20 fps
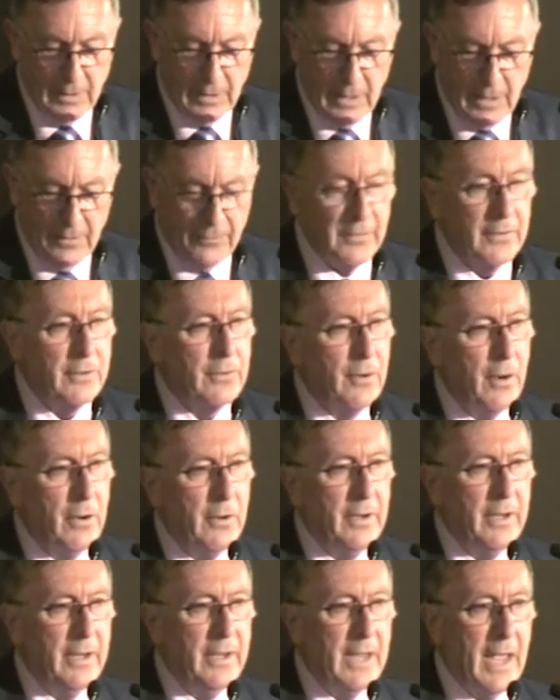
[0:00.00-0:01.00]
and the
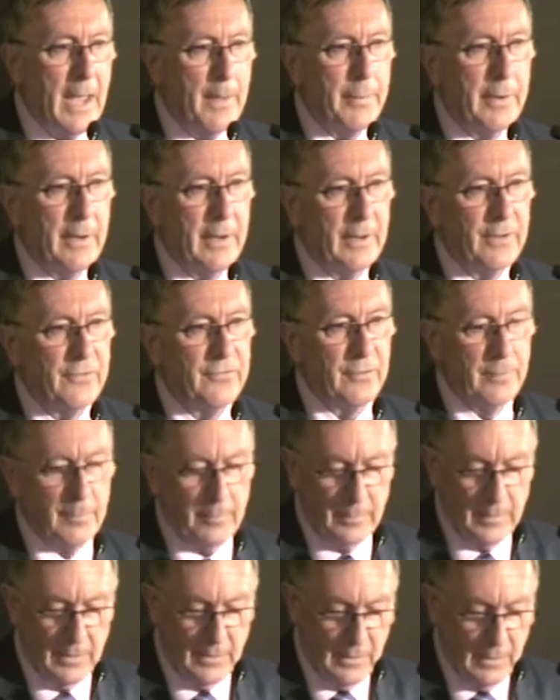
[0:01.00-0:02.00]
crony capitalism
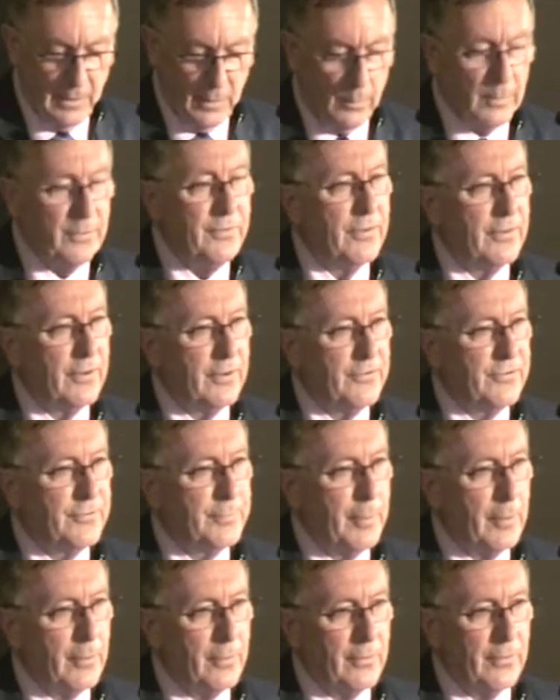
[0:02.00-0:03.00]
which it had
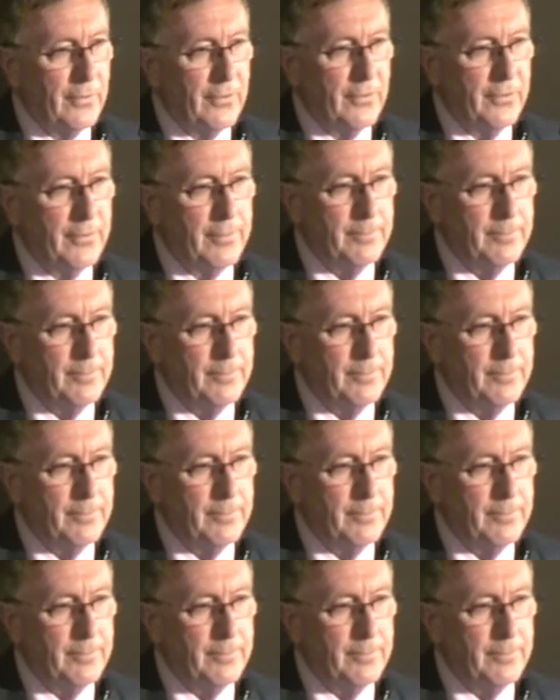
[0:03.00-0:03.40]
spawned.